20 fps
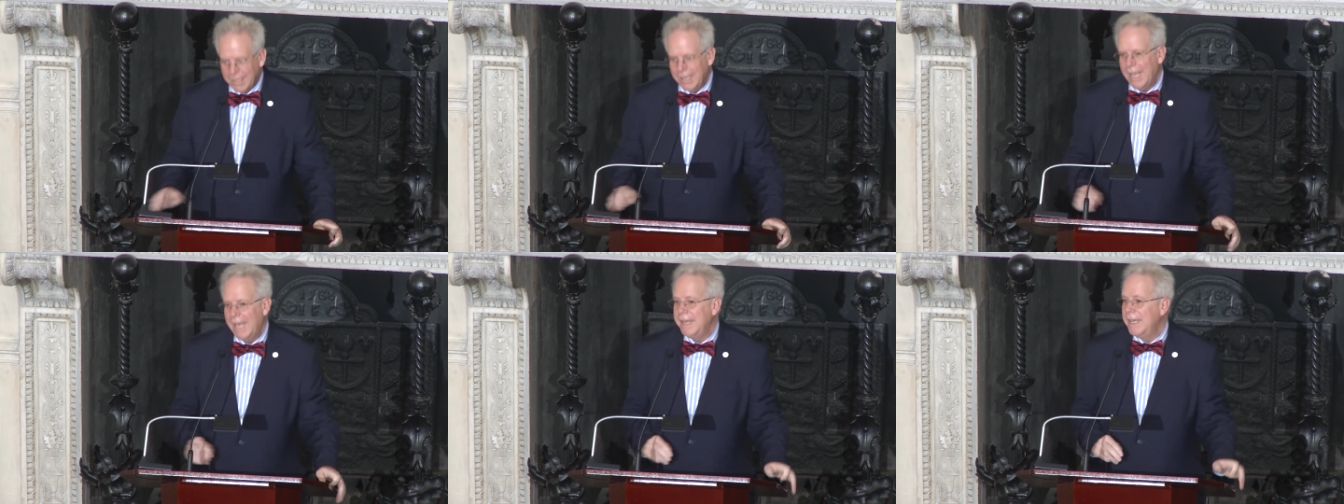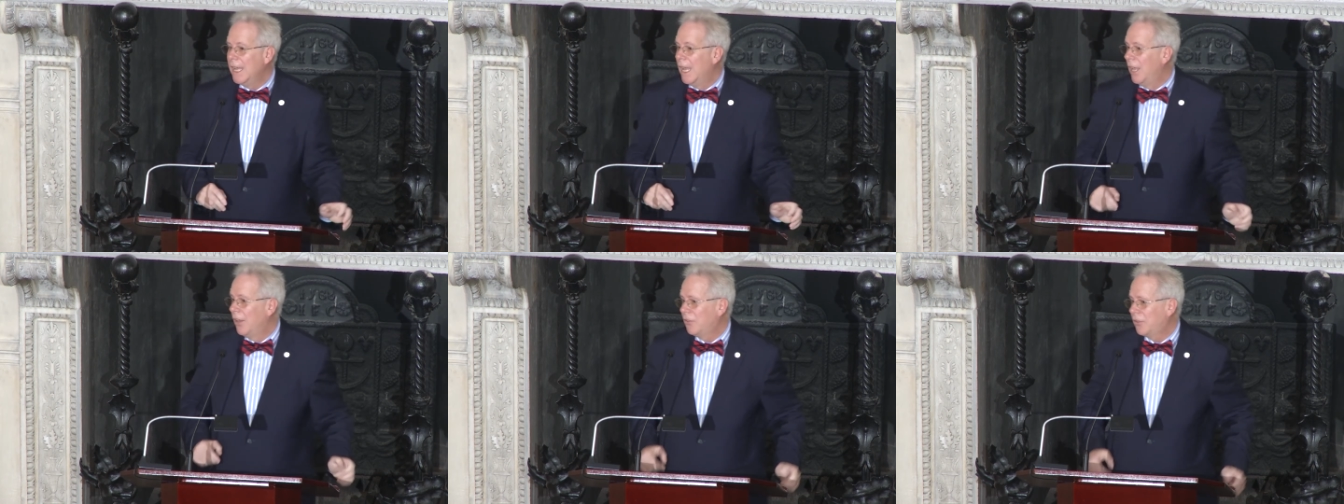and
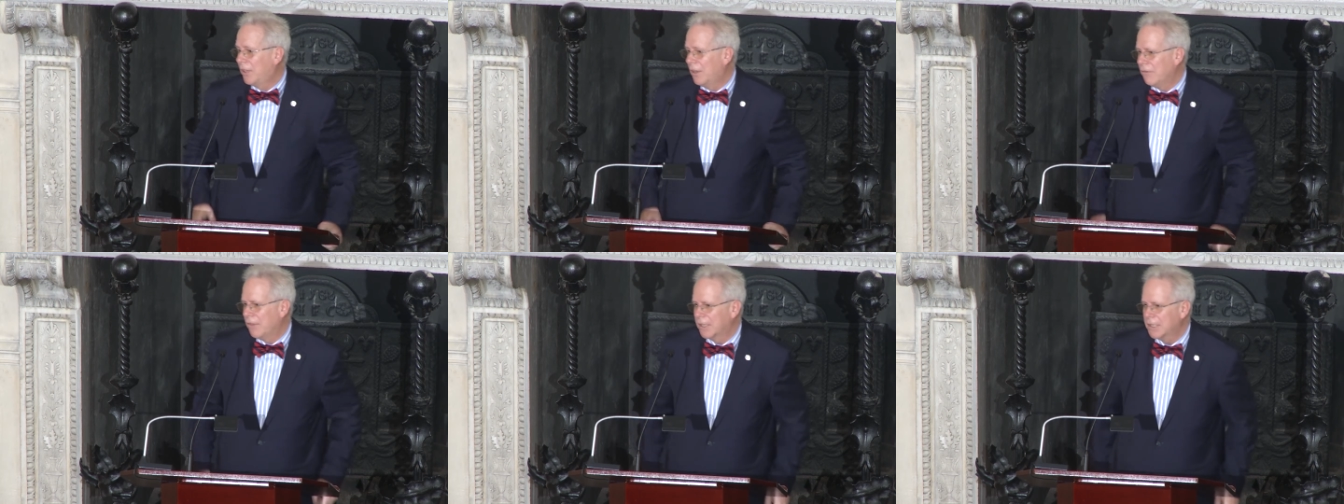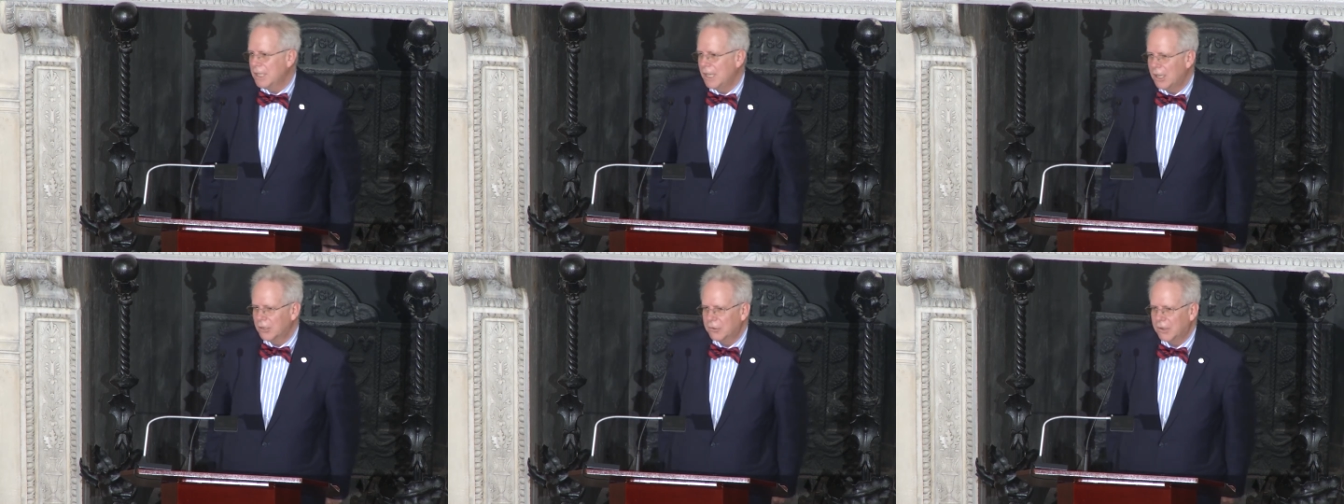he asked if the
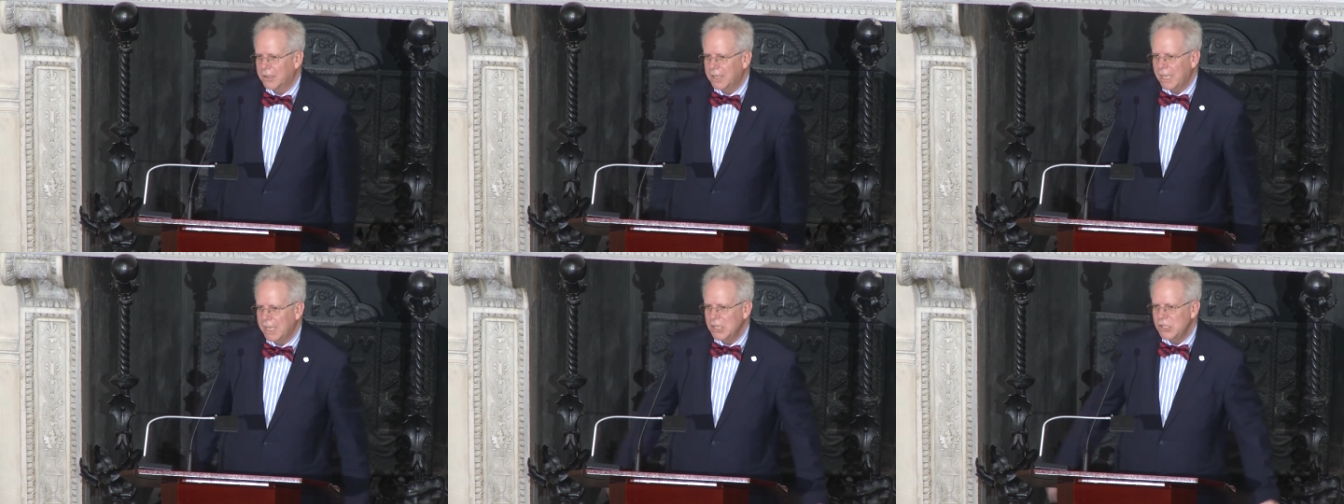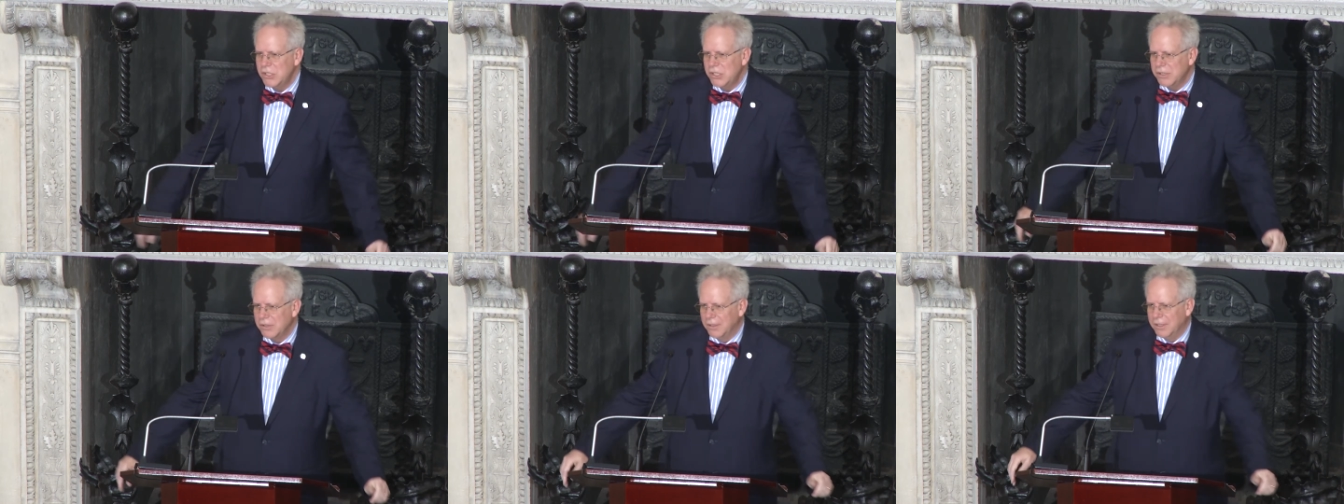
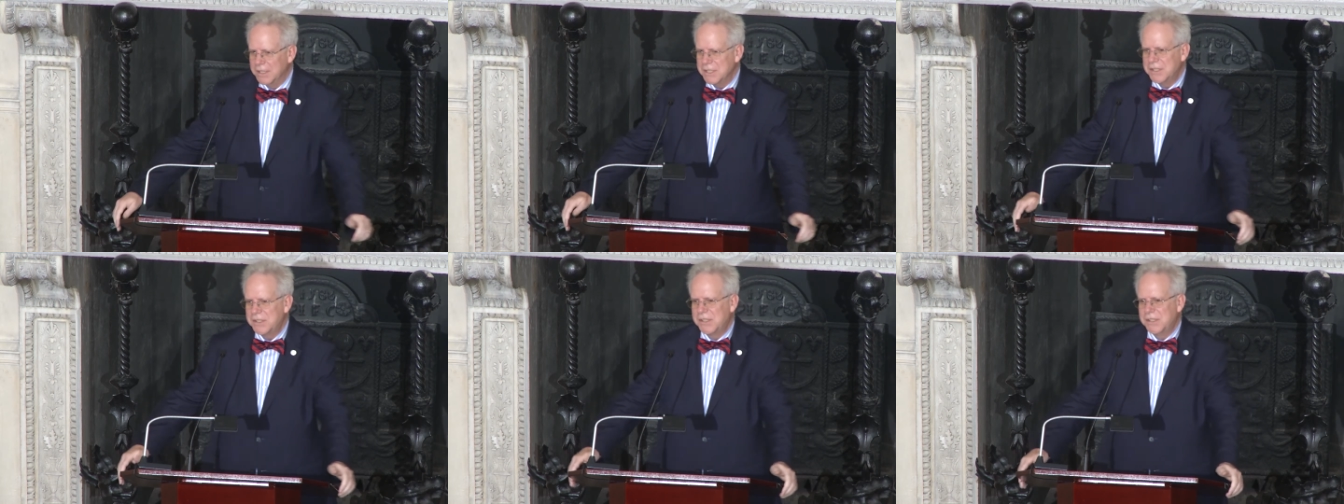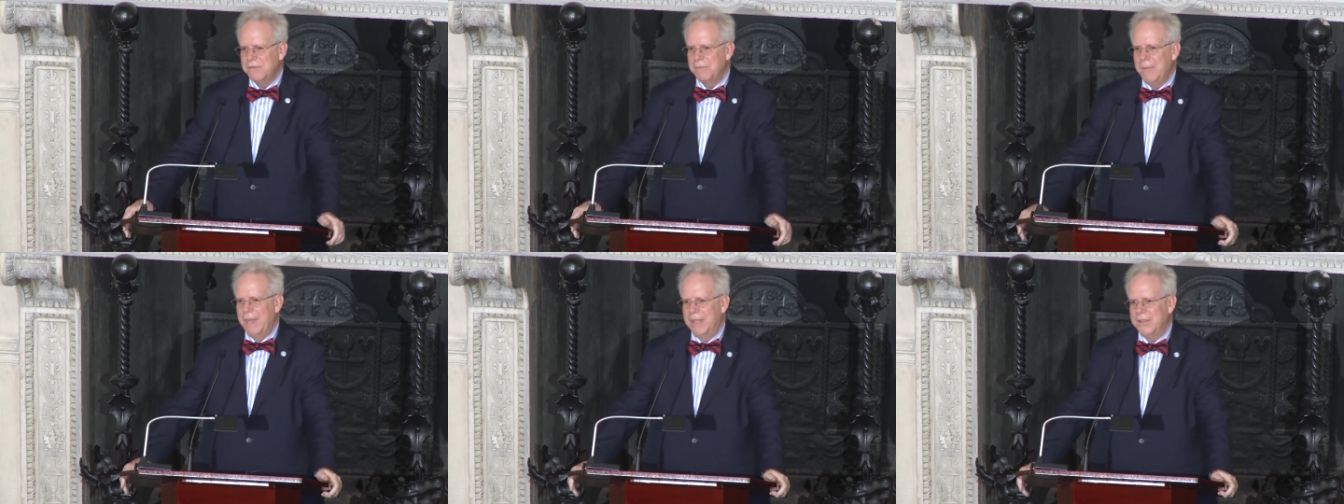Congregationalists
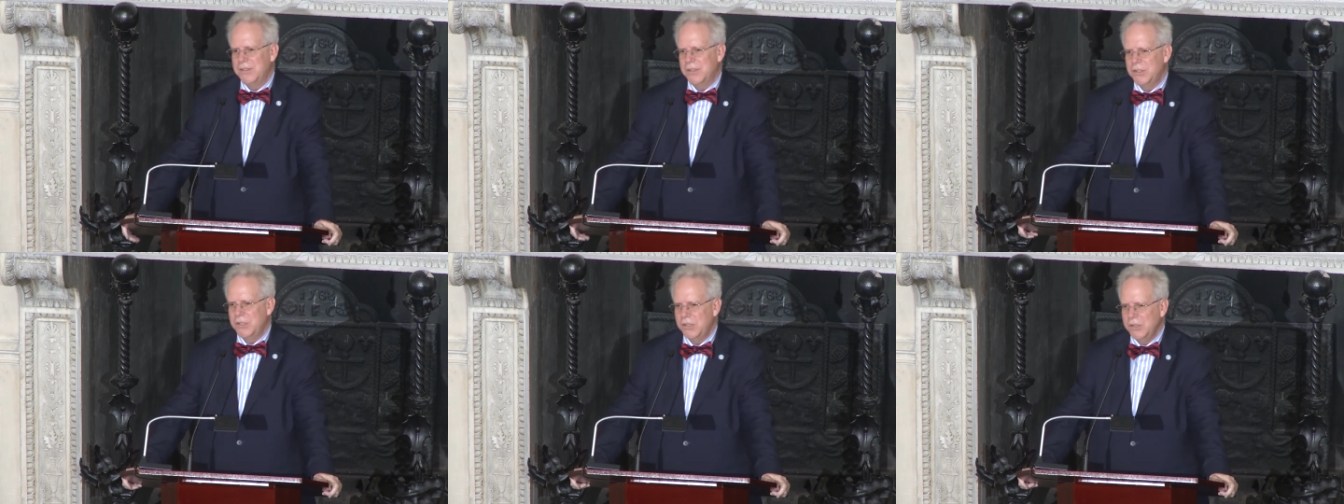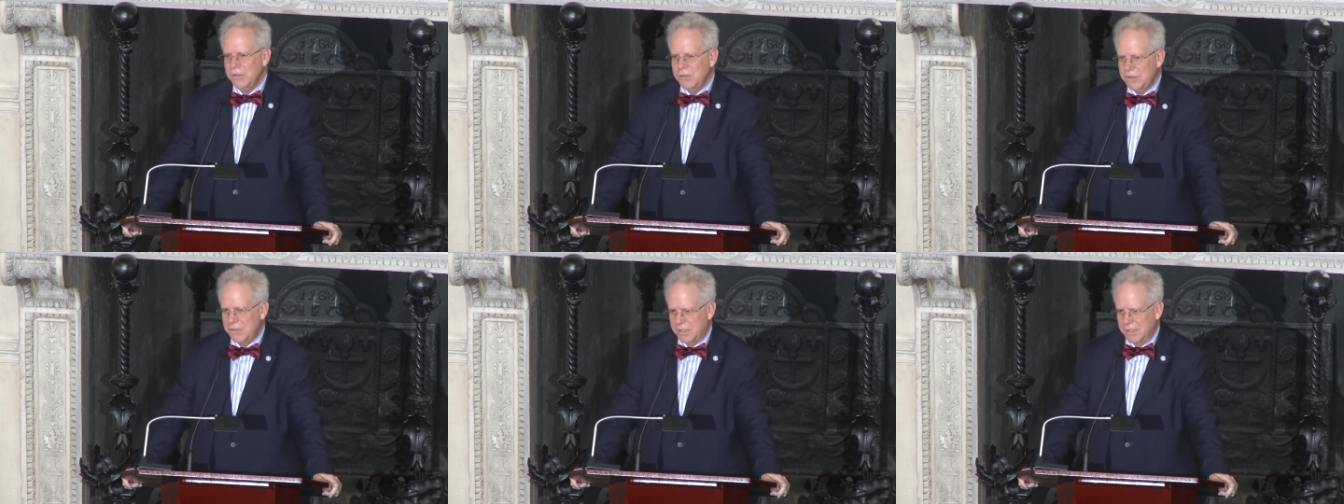of
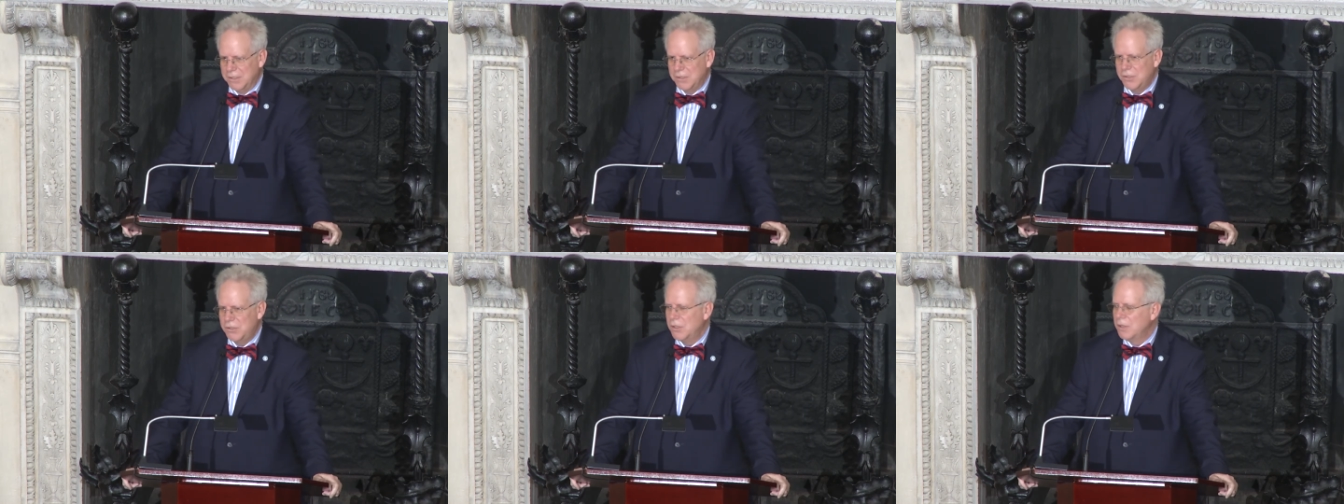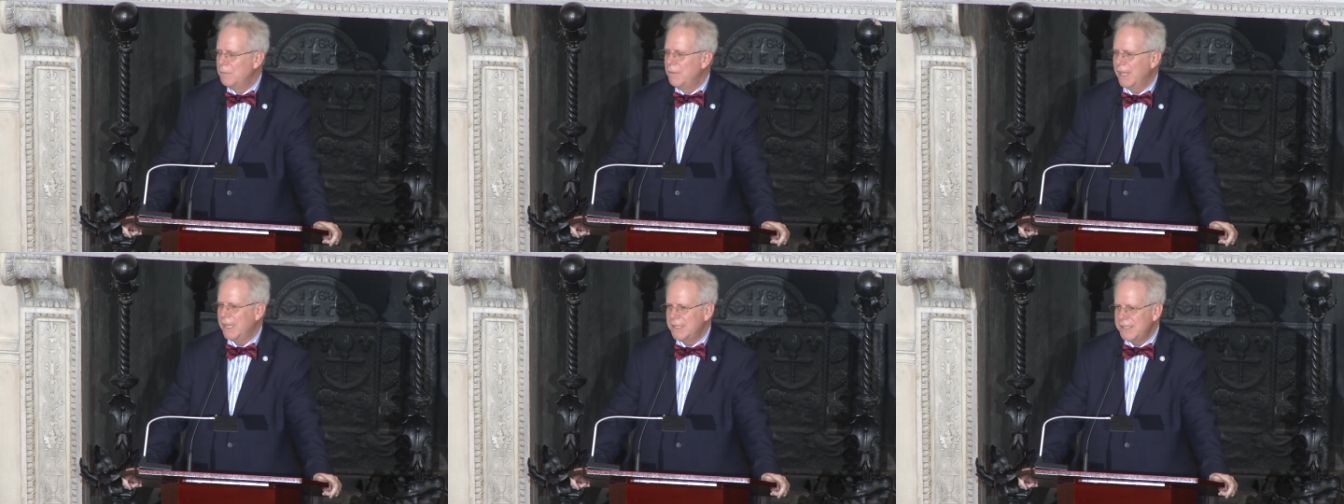Massachusetts
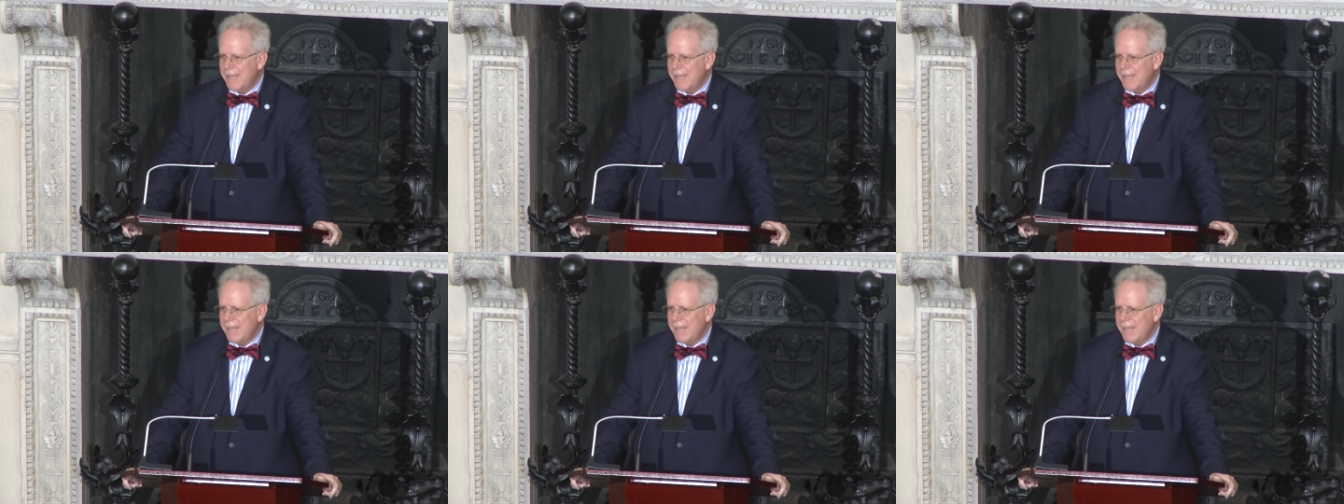should pay